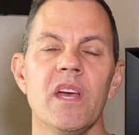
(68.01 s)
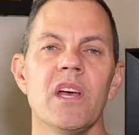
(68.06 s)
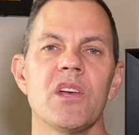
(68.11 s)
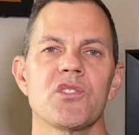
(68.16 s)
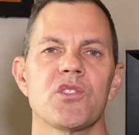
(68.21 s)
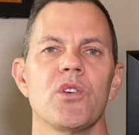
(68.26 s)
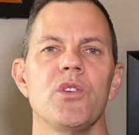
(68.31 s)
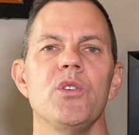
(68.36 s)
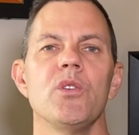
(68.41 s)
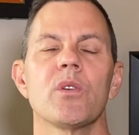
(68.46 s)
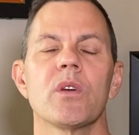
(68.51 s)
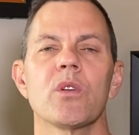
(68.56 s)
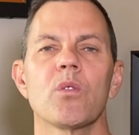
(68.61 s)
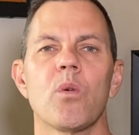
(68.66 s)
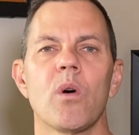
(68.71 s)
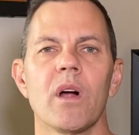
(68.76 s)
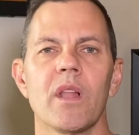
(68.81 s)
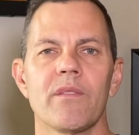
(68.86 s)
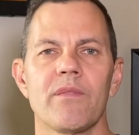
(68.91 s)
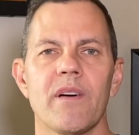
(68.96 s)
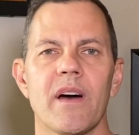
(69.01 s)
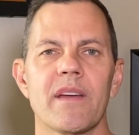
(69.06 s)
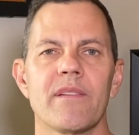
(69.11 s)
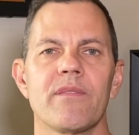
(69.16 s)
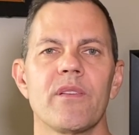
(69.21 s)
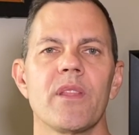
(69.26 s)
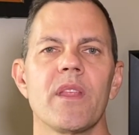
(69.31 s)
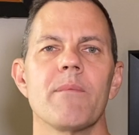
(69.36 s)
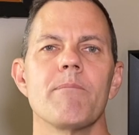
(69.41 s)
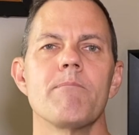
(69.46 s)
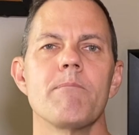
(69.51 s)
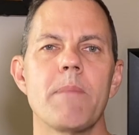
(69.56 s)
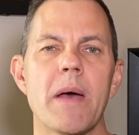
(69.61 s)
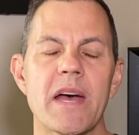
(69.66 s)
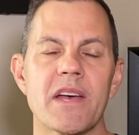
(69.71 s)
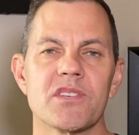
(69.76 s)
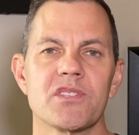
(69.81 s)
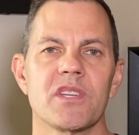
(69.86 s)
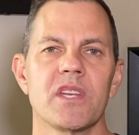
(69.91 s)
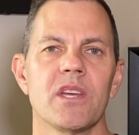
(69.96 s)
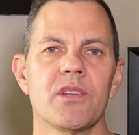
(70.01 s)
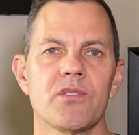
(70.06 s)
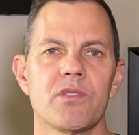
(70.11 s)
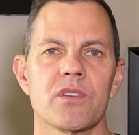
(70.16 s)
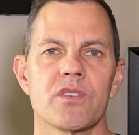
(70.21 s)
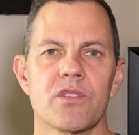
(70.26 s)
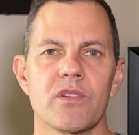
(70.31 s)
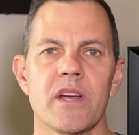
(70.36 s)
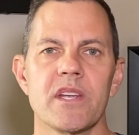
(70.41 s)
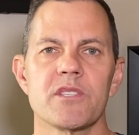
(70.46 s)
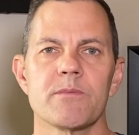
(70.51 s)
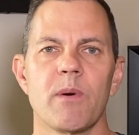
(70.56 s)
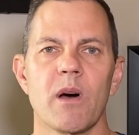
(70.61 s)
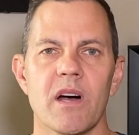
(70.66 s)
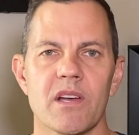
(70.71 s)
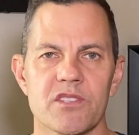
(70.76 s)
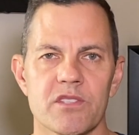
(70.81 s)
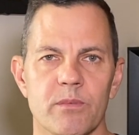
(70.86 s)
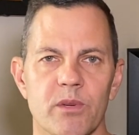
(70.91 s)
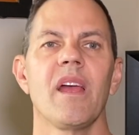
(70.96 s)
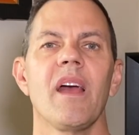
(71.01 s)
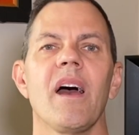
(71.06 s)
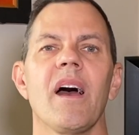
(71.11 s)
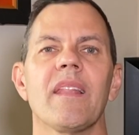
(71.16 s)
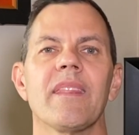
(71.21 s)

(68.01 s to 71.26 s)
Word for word: so you can qualify for the best interest rates possible.